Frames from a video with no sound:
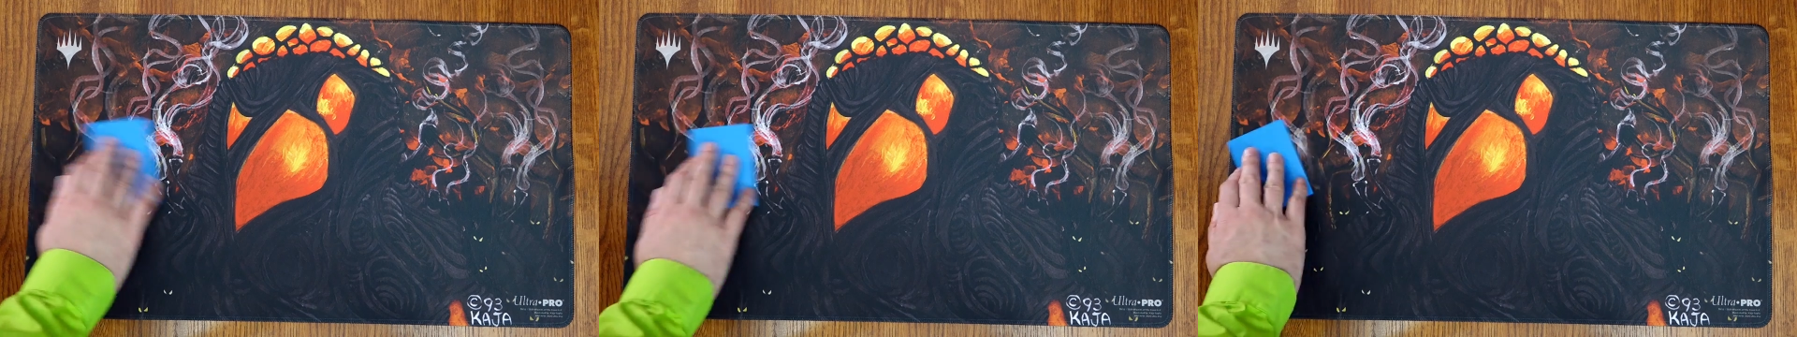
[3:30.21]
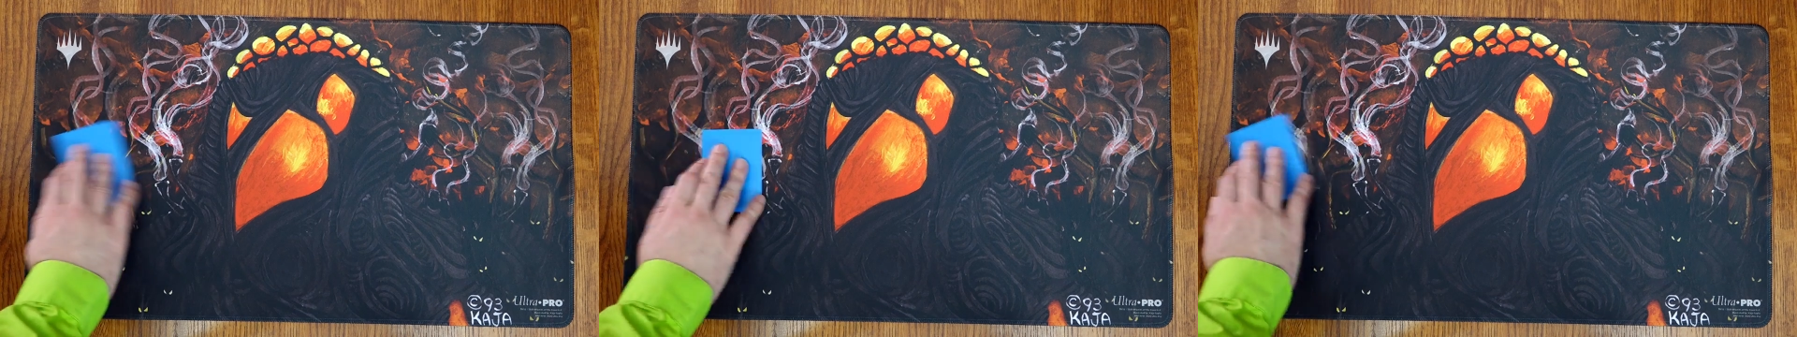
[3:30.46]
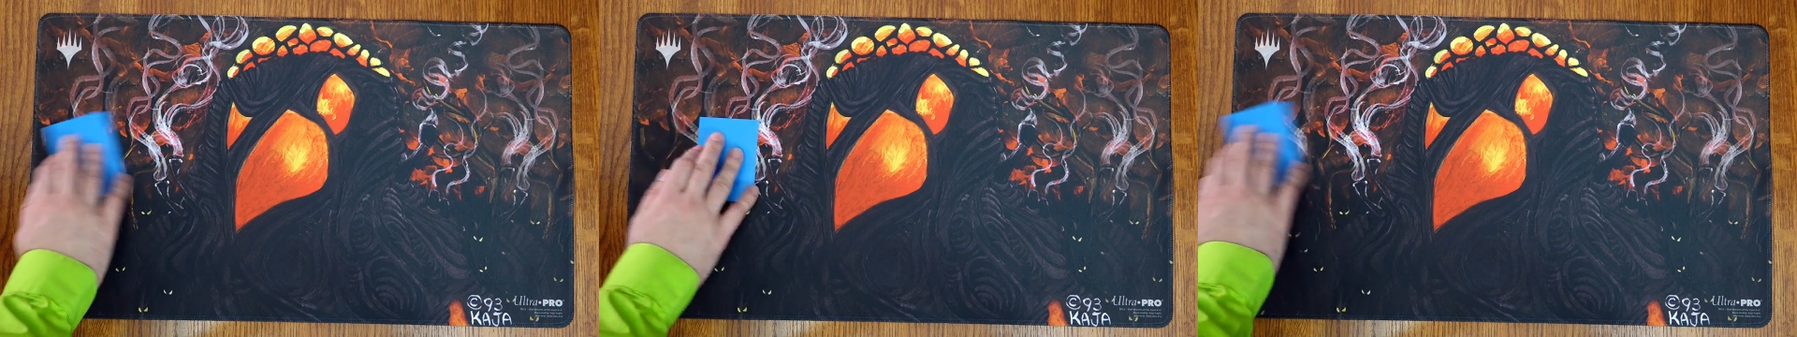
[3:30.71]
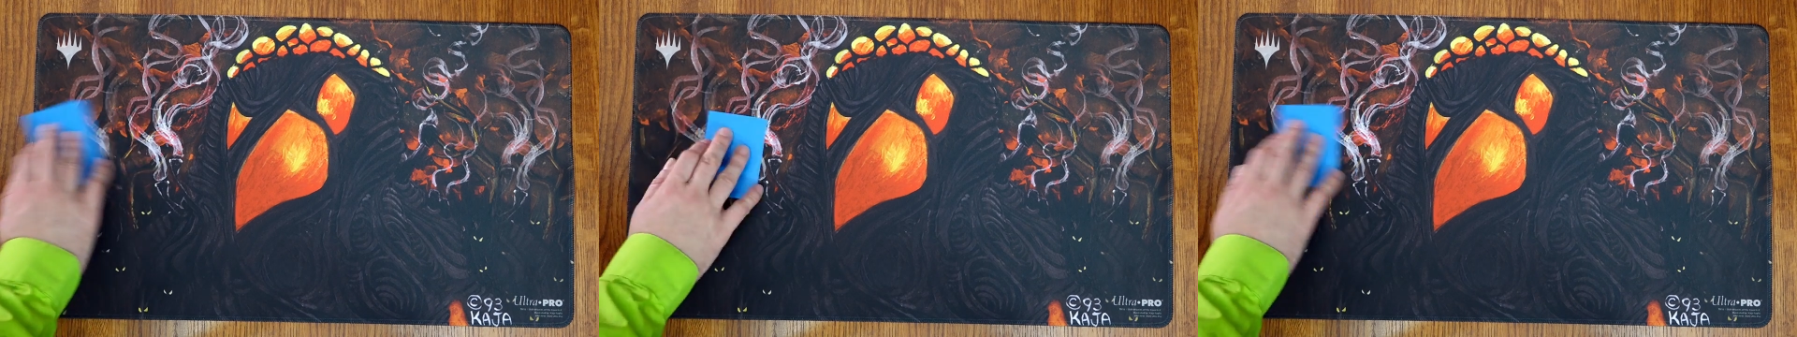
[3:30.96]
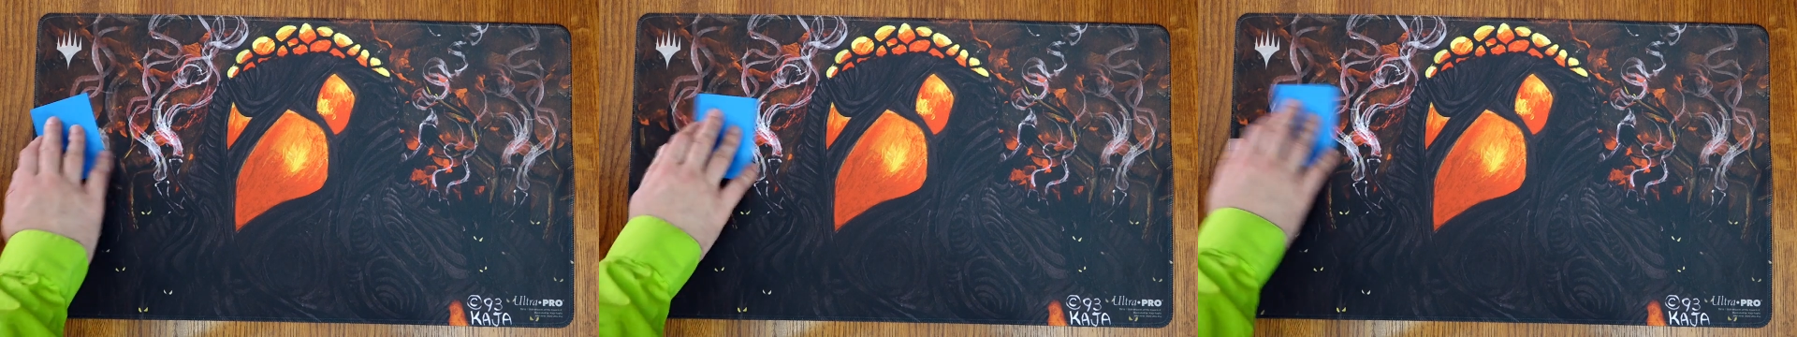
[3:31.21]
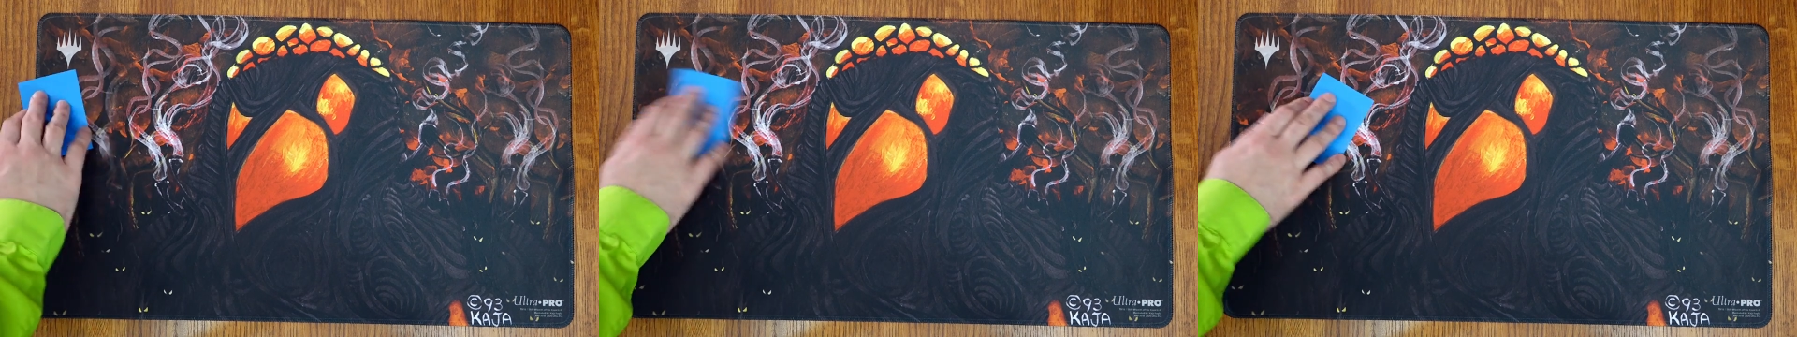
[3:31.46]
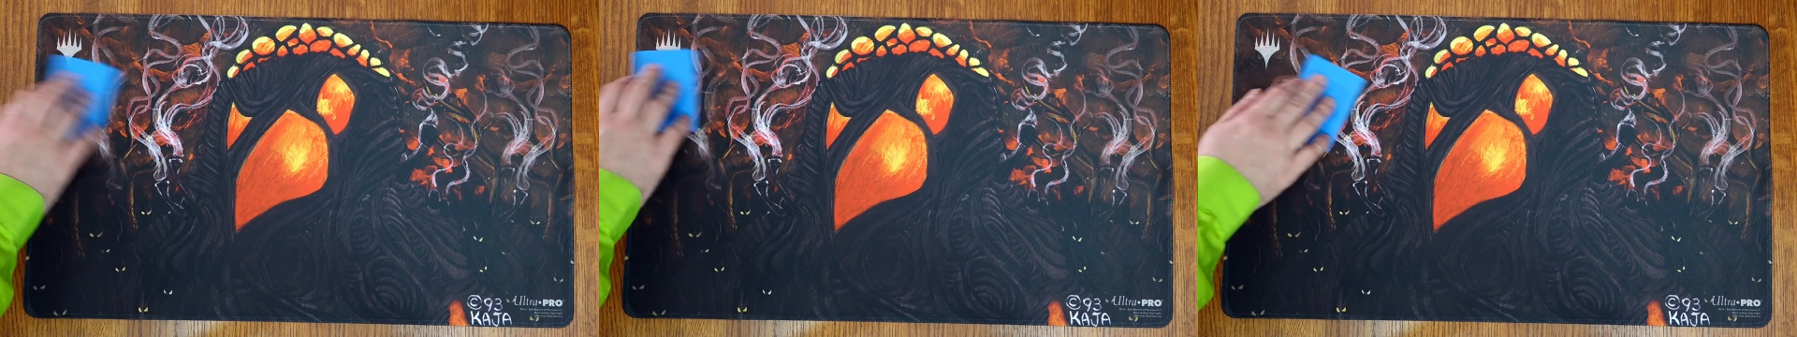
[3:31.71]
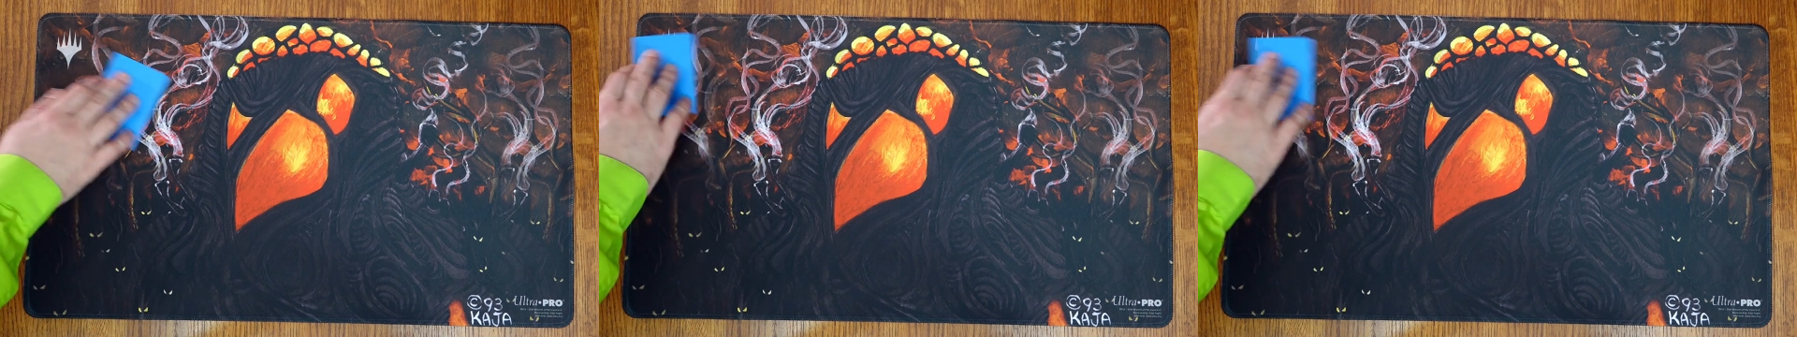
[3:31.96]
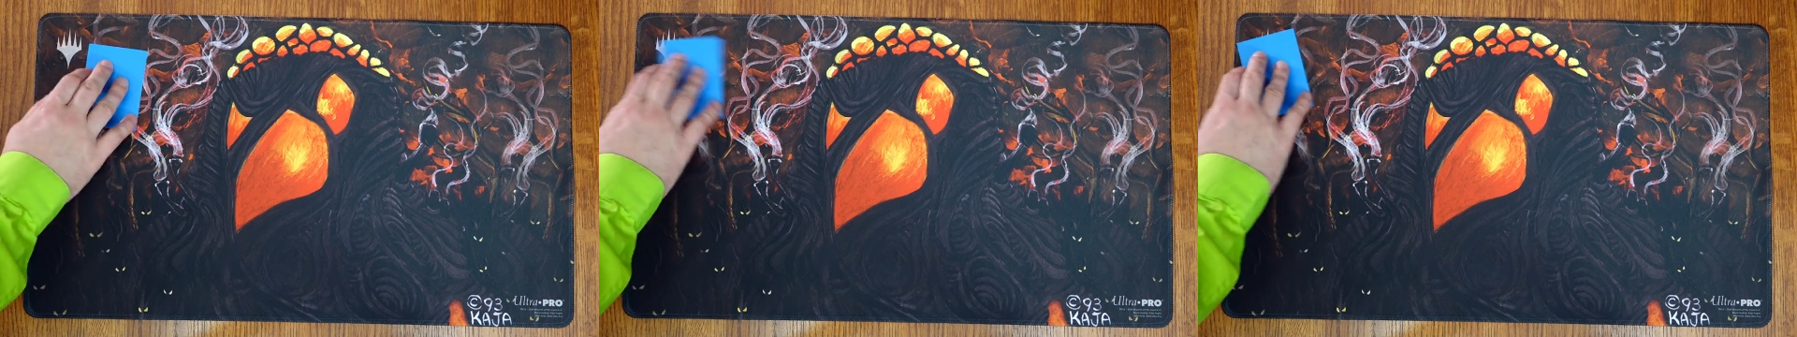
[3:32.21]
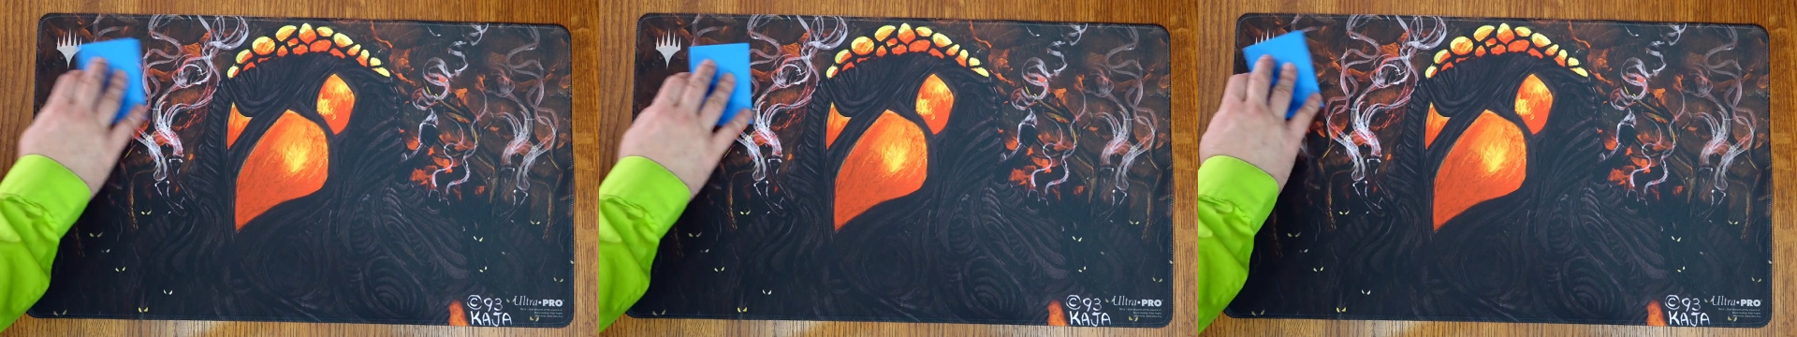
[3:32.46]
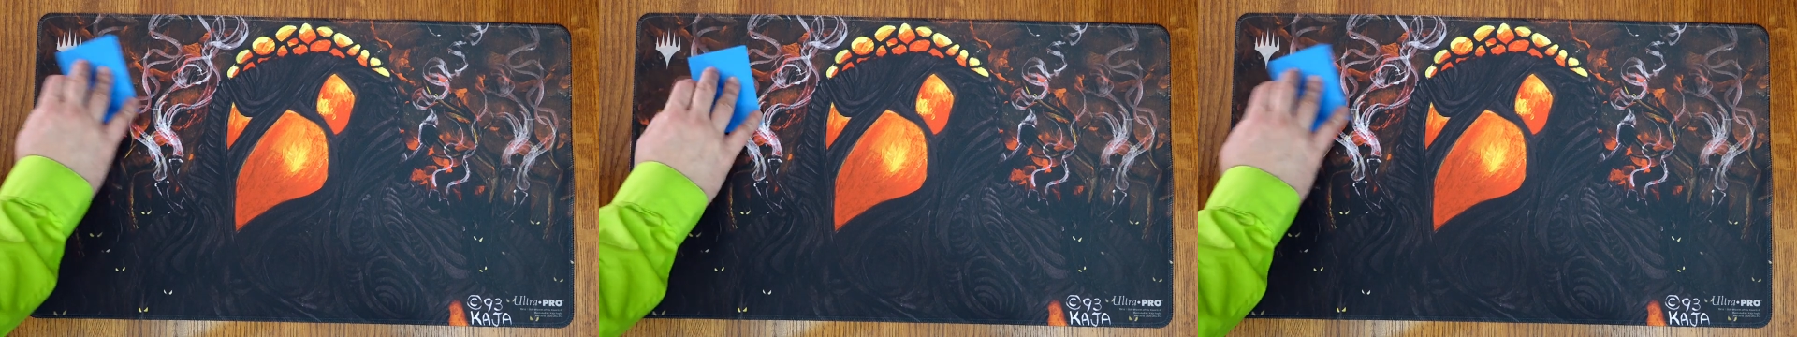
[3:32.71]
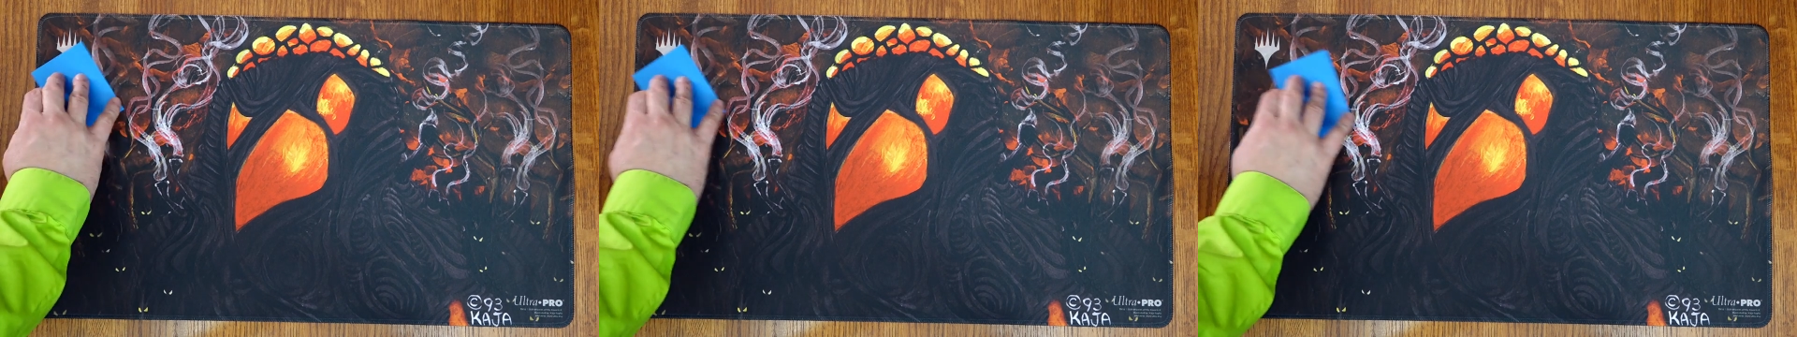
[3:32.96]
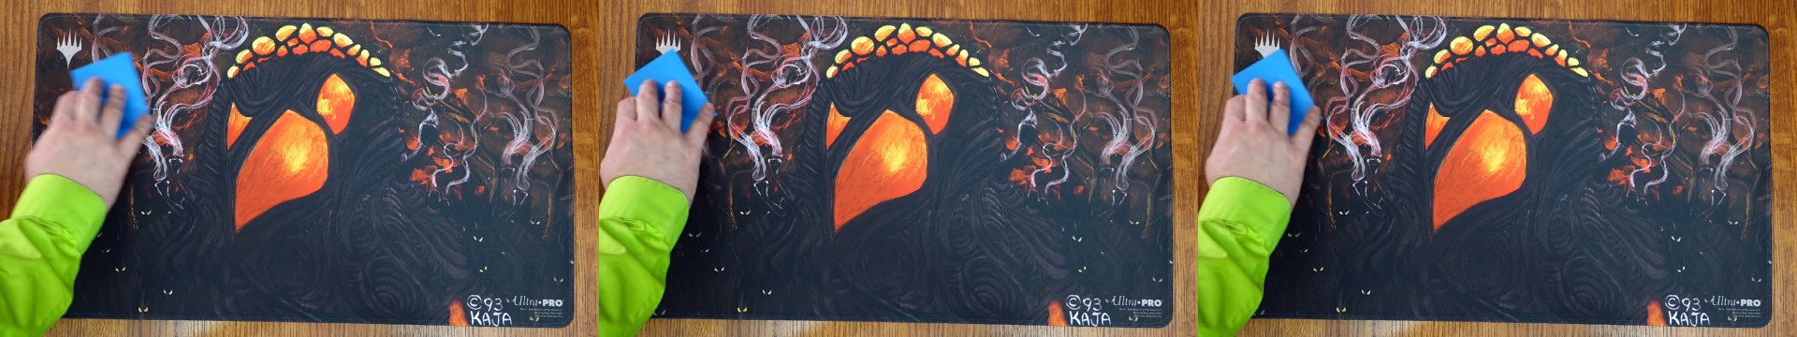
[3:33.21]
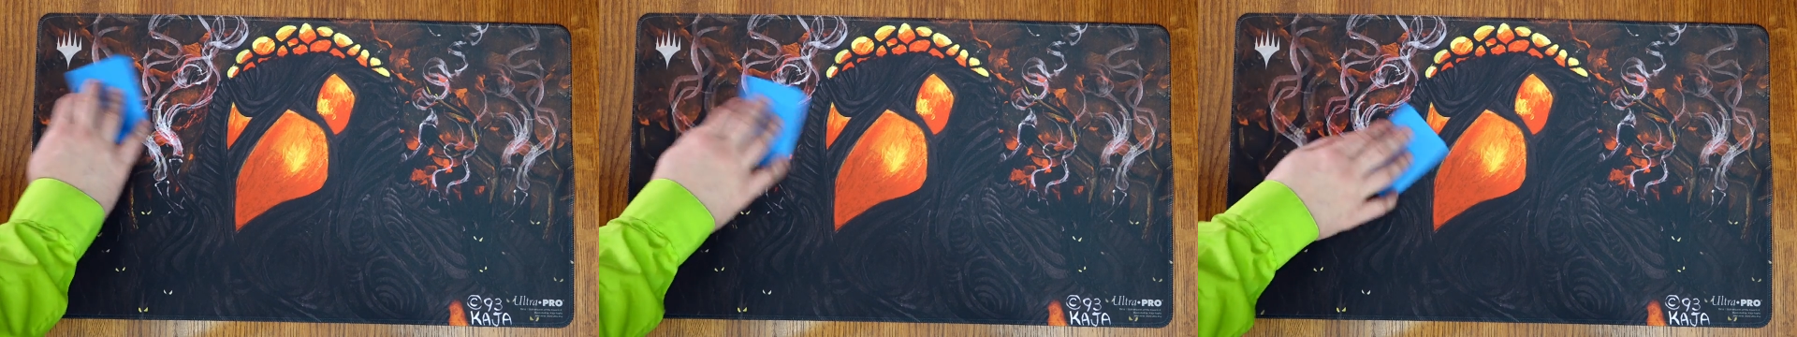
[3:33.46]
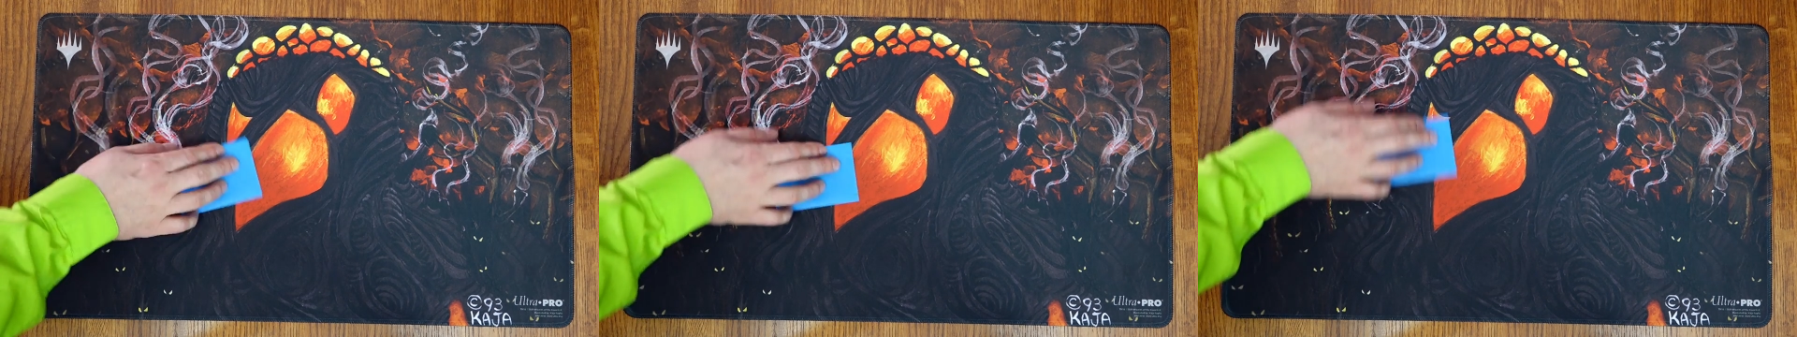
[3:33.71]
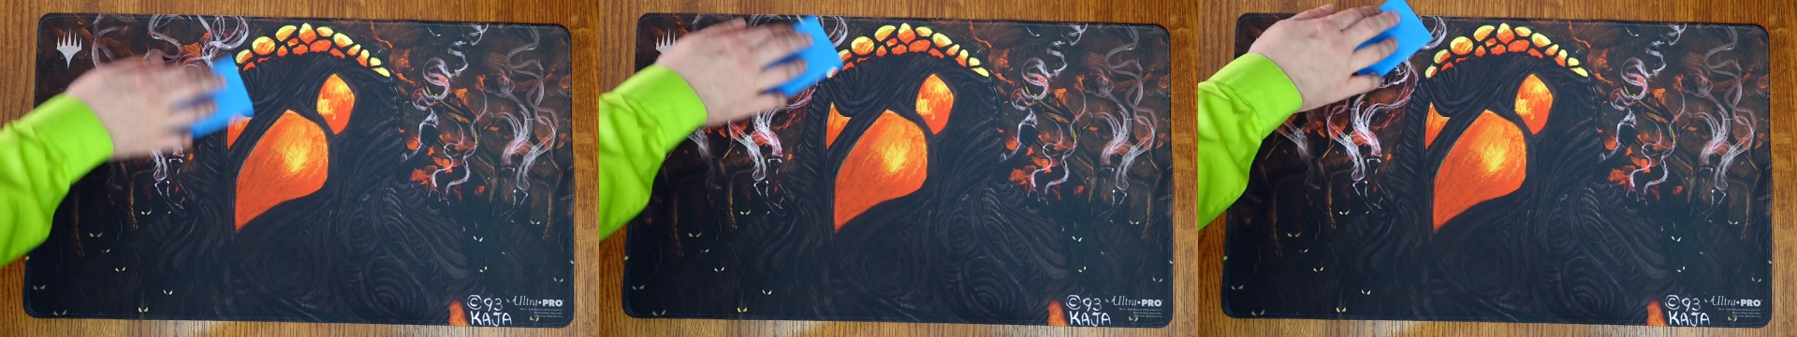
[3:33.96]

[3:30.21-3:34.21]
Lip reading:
Nobody's mouth can be seen.